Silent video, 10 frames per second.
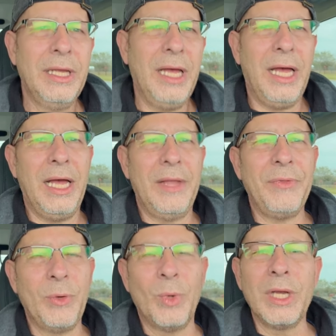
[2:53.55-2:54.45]
uh,
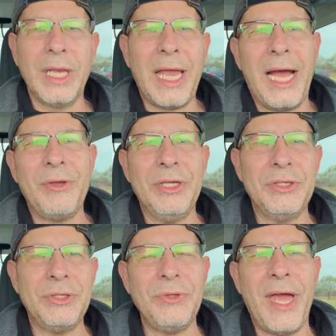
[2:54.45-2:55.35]
that will allow you to
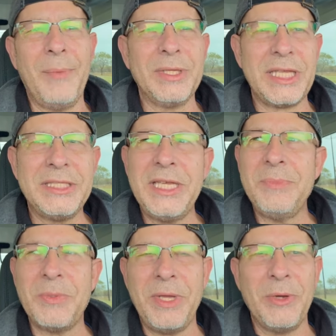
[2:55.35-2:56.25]
do that, but they seem
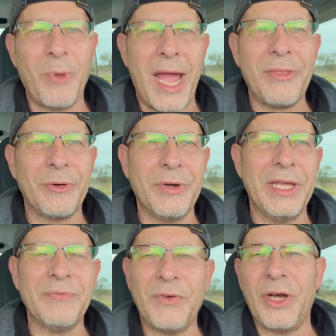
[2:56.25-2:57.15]
to be rather
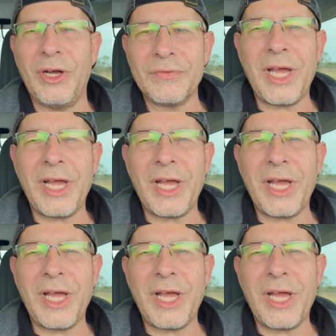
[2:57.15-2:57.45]
involved.